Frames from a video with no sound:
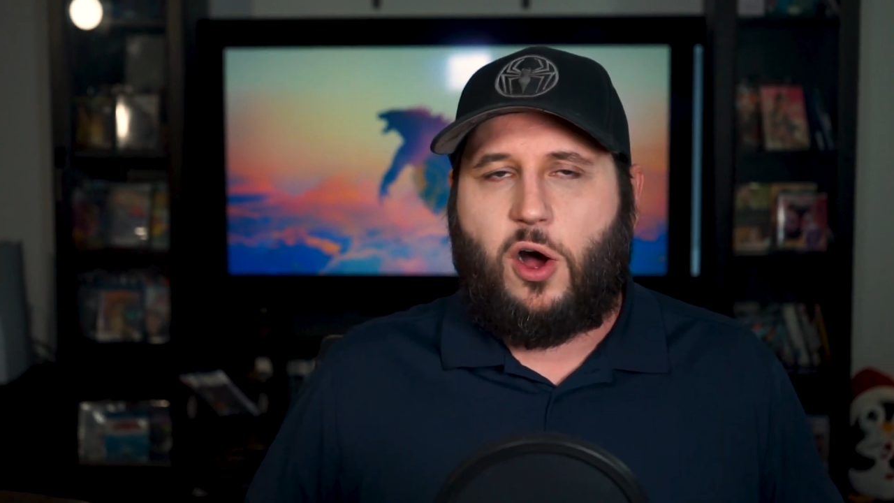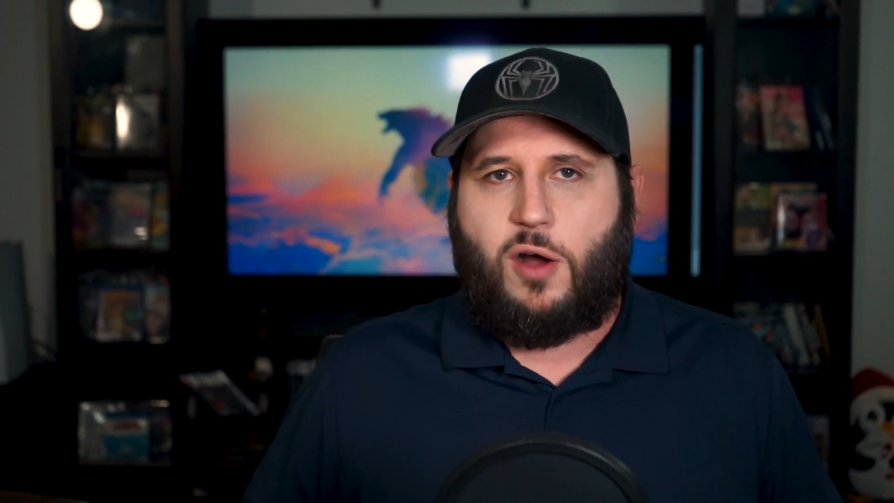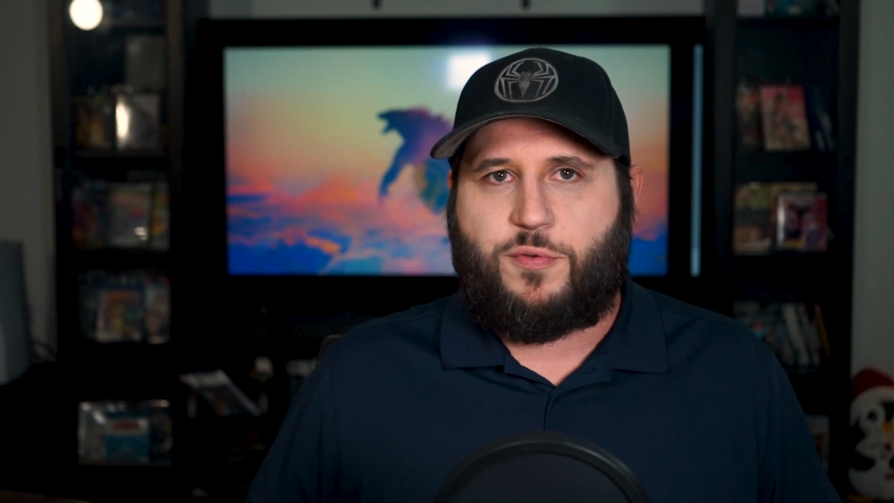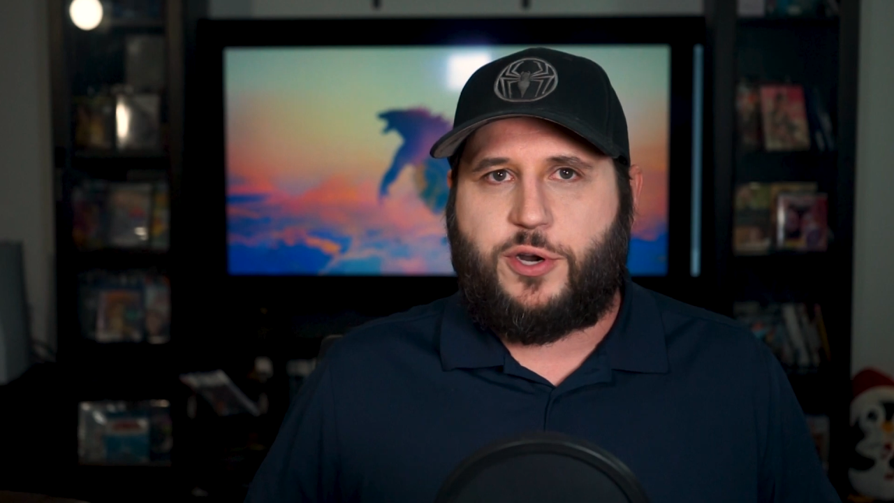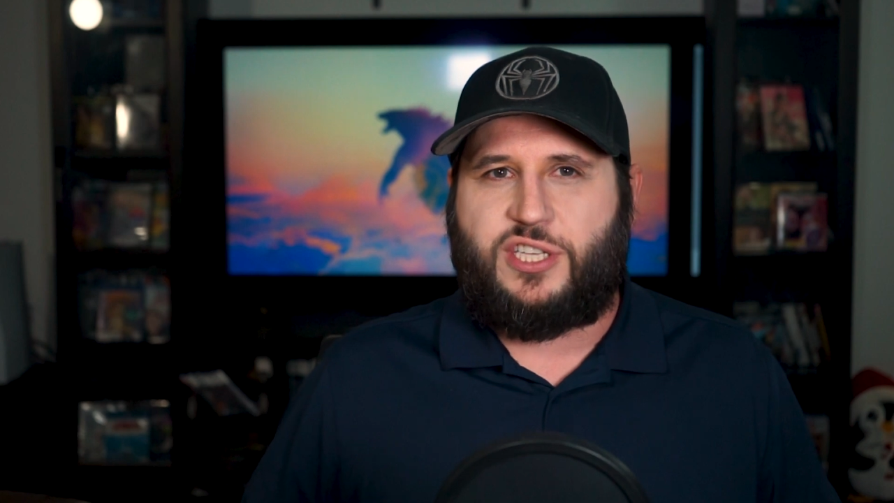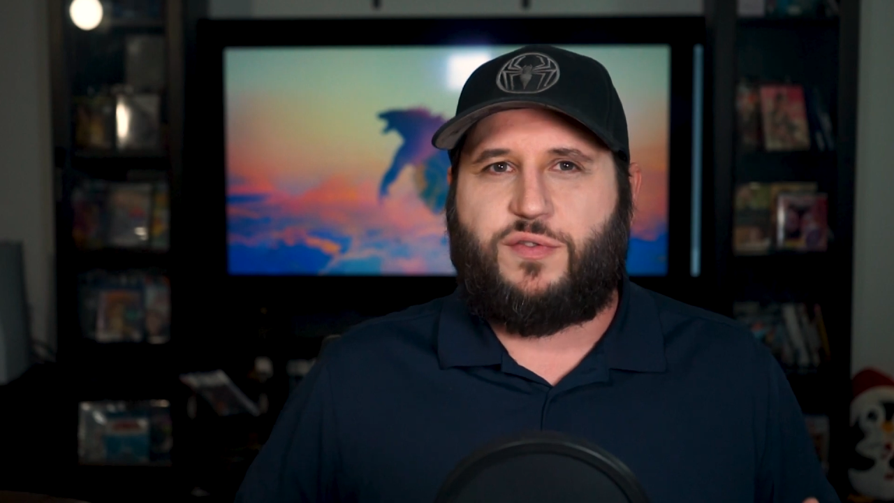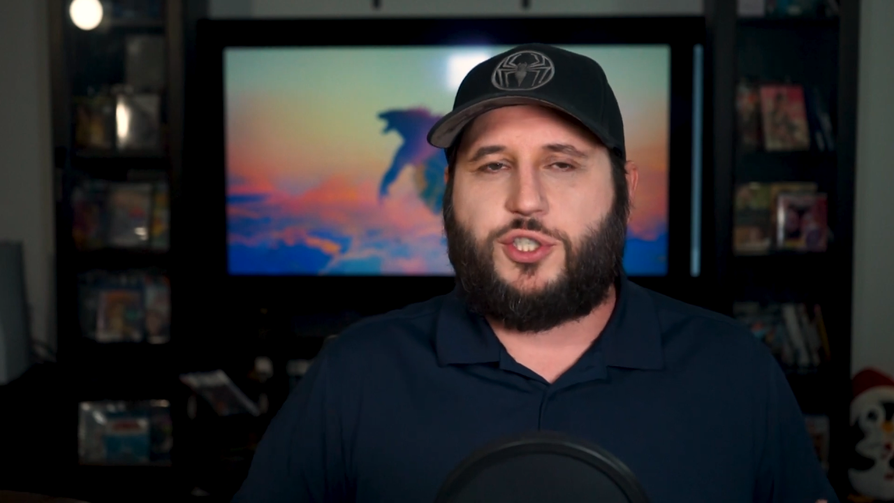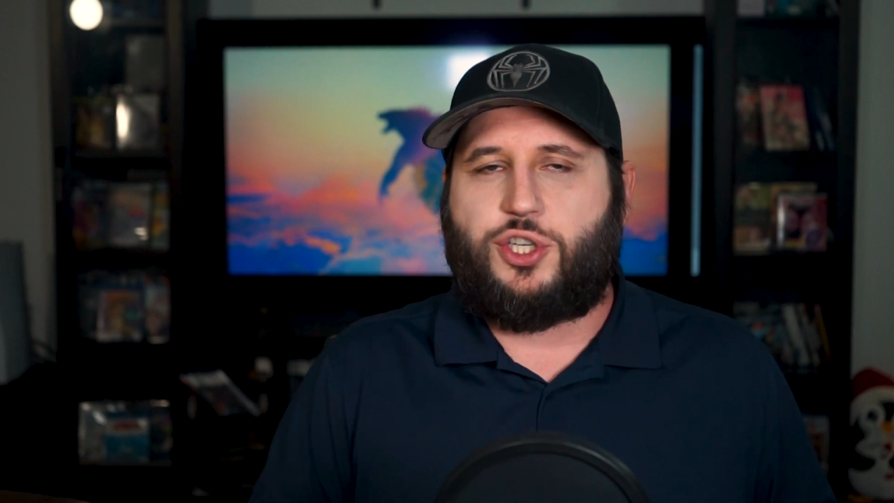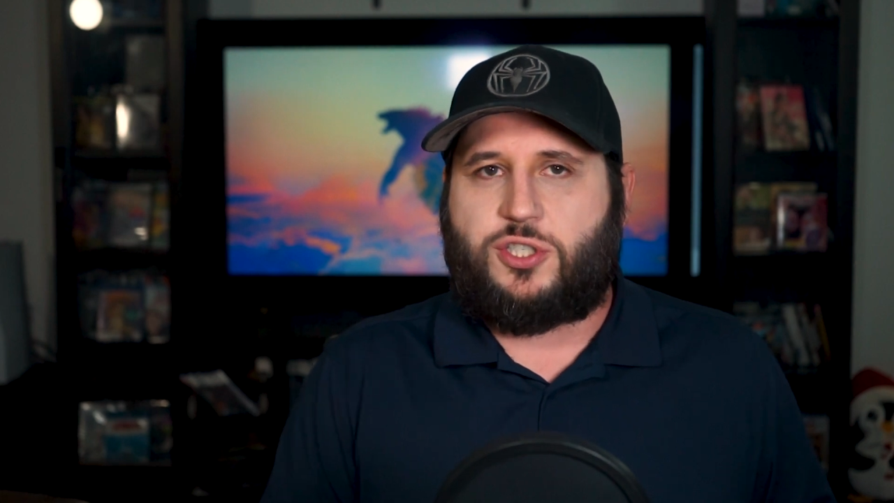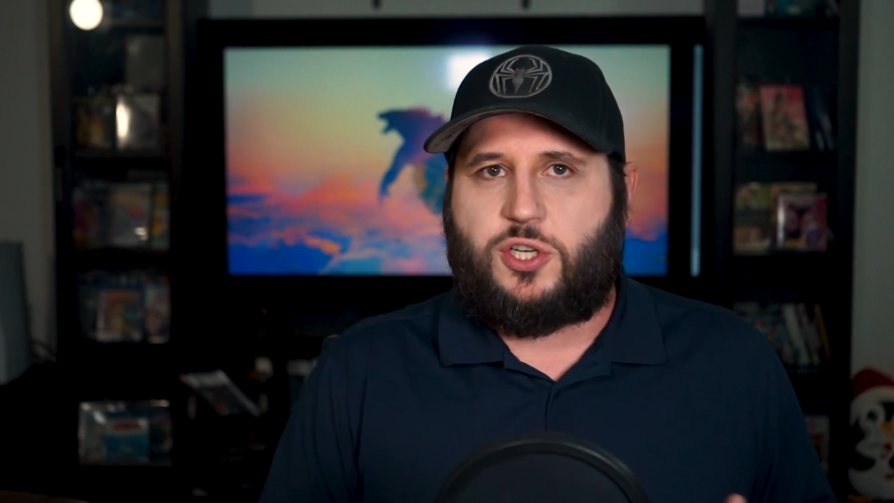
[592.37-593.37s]
offerings for
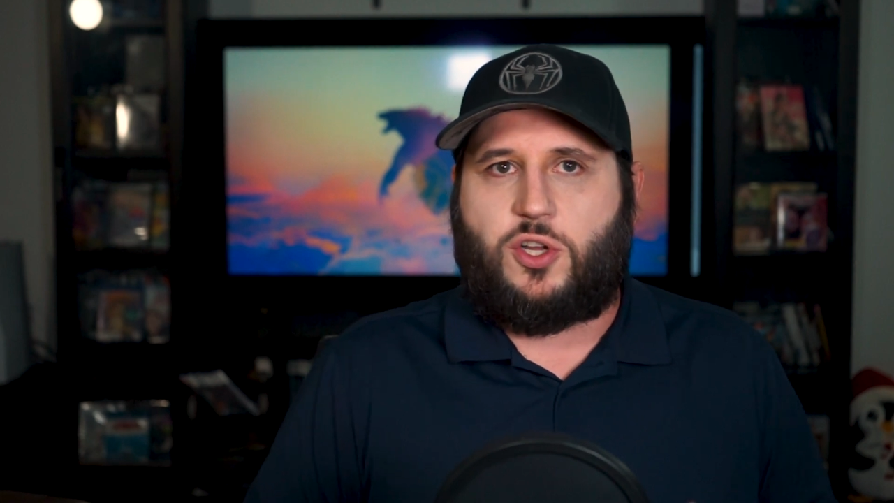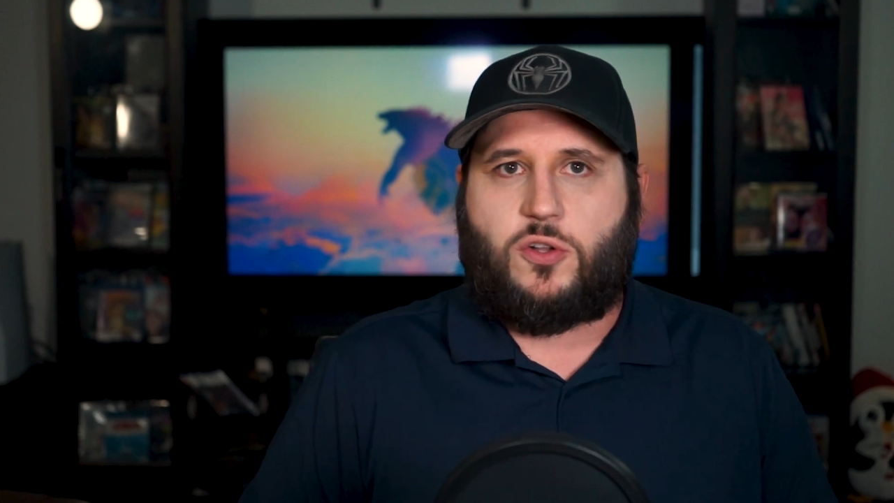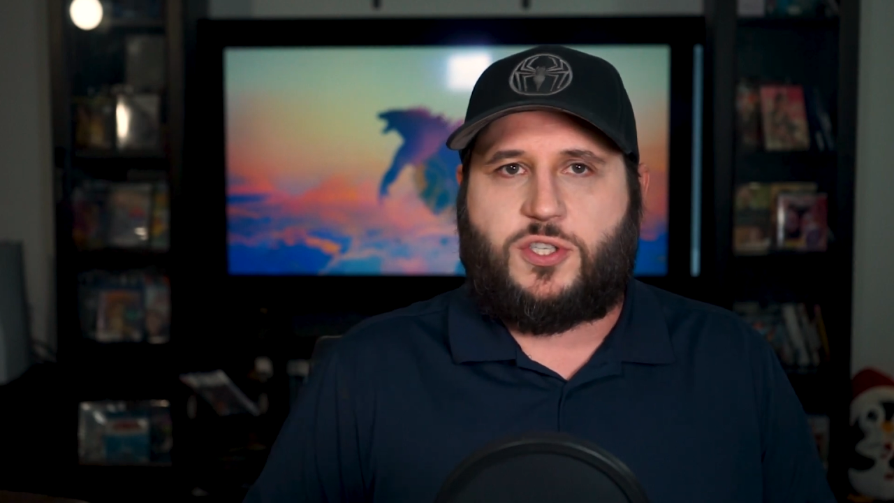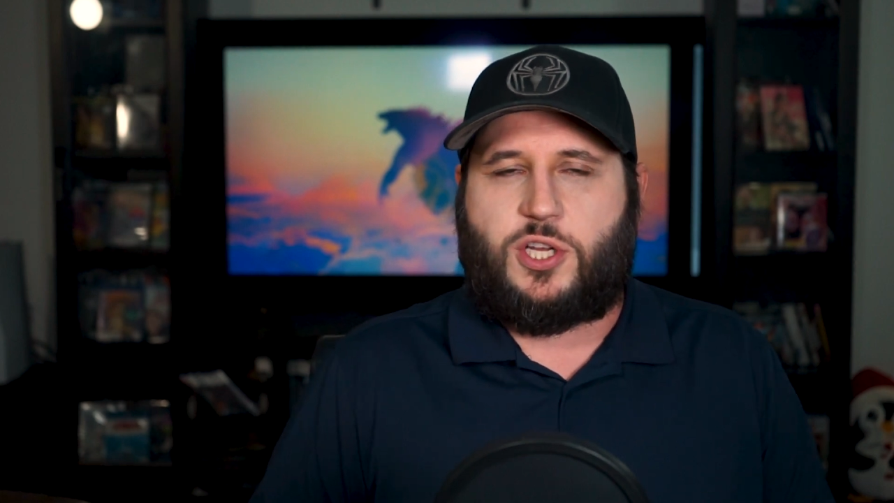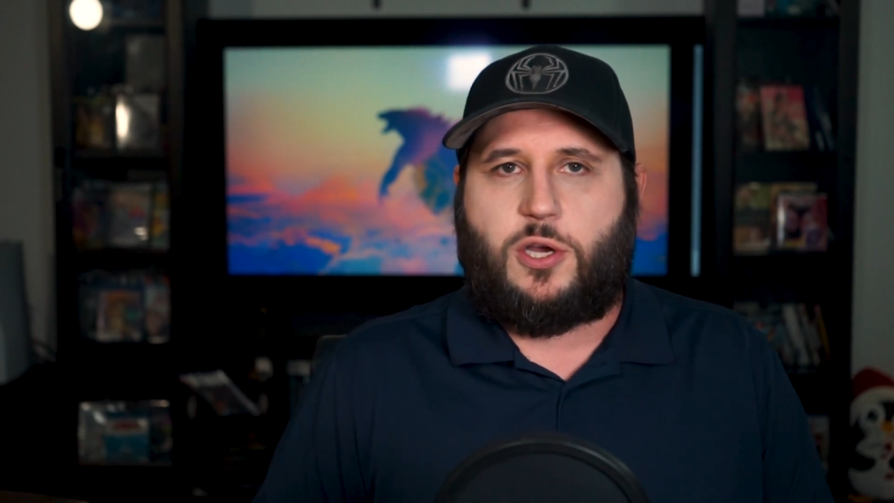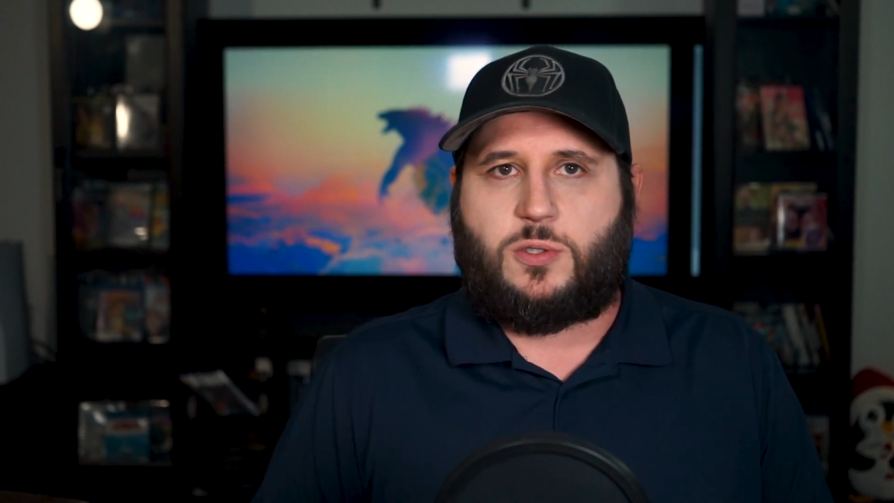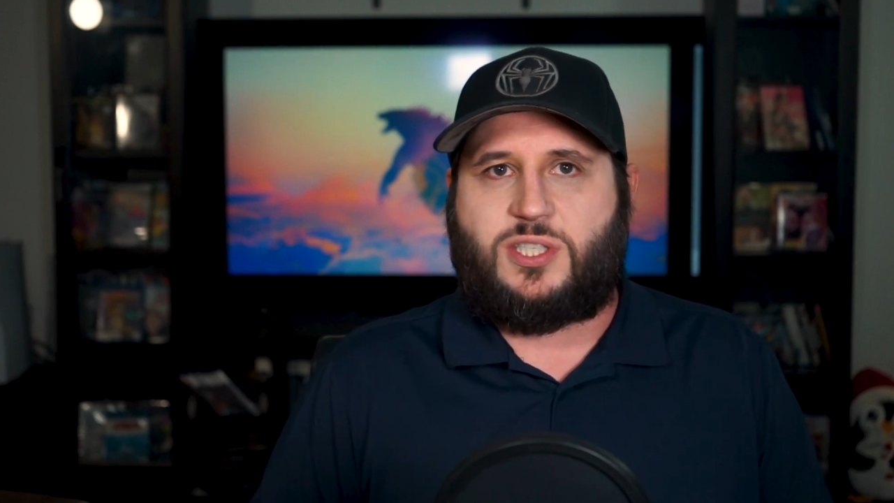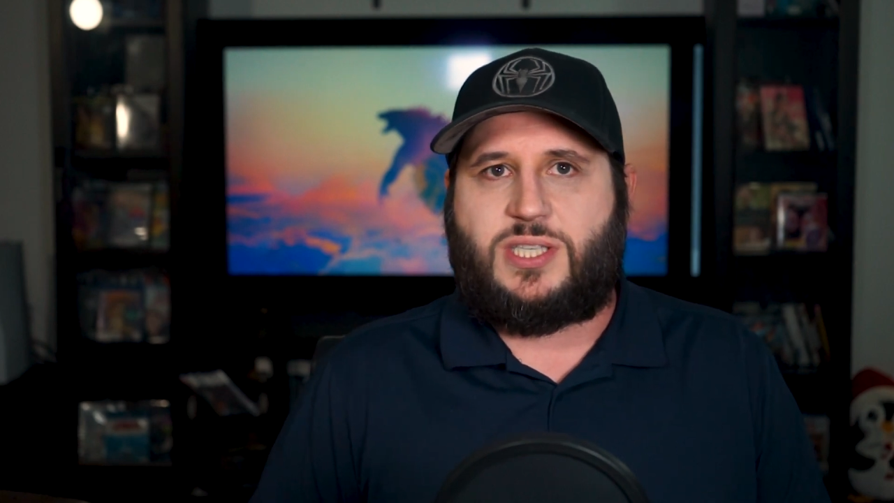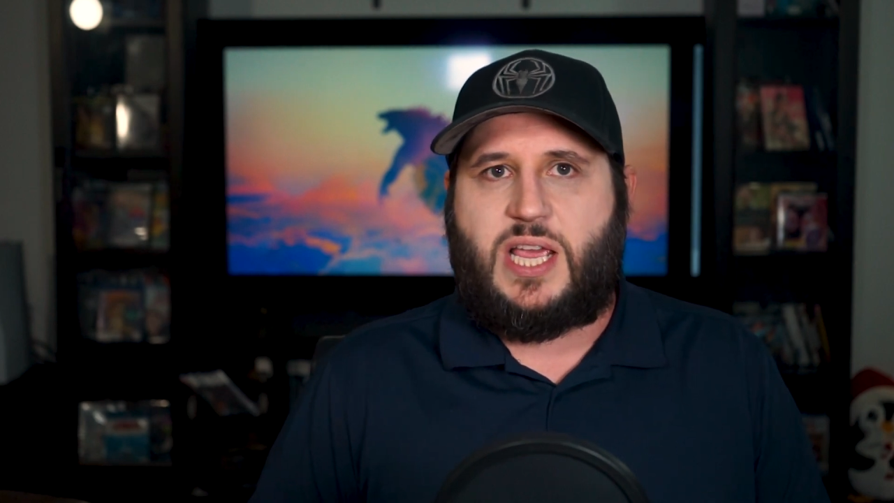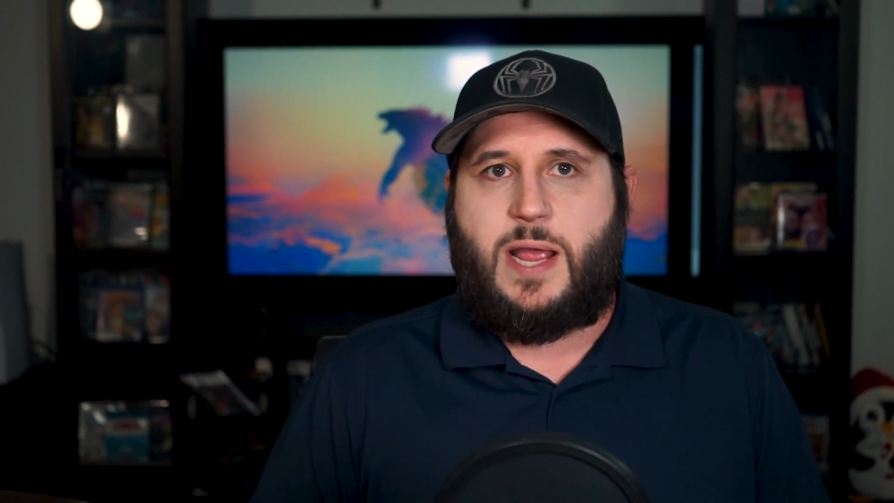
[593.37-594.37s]
just adults to go
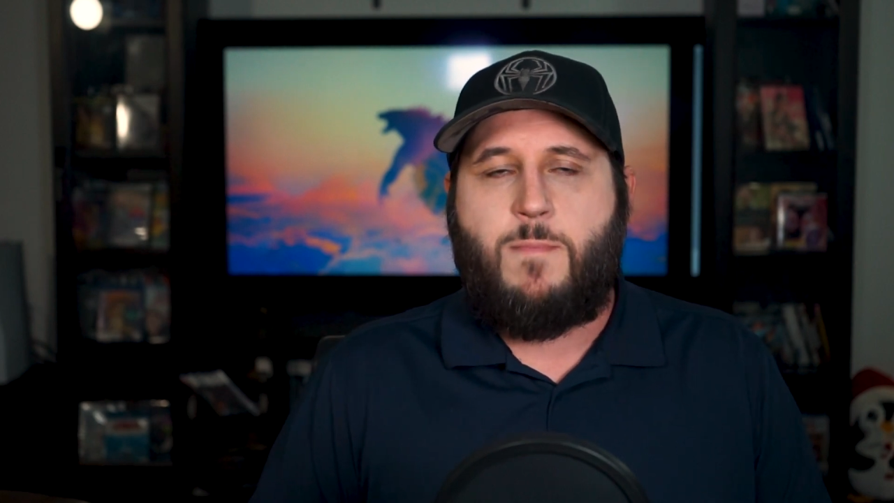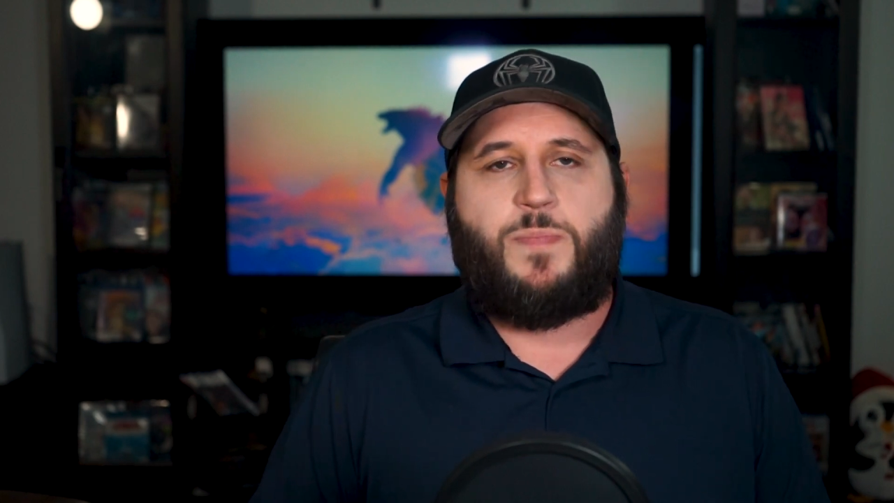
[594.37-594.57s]
see,